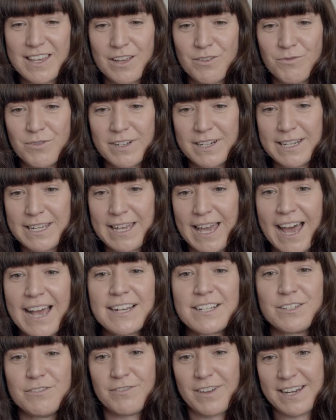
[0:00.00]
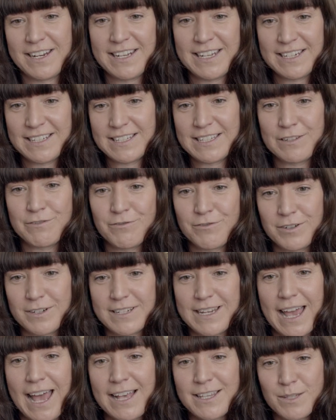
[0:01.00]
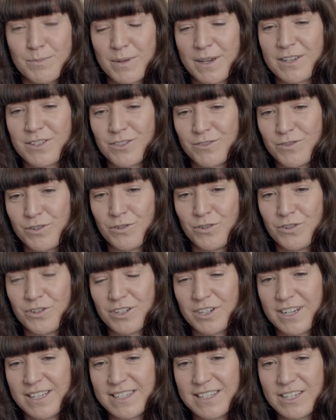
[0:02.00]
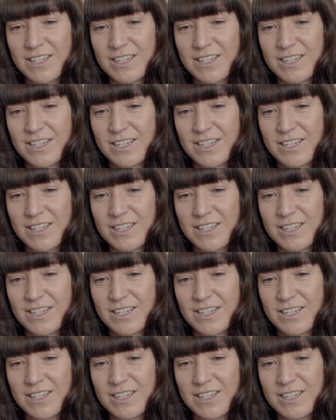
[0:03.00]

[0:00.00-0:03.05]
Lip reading: and really activating different aspects of your organization.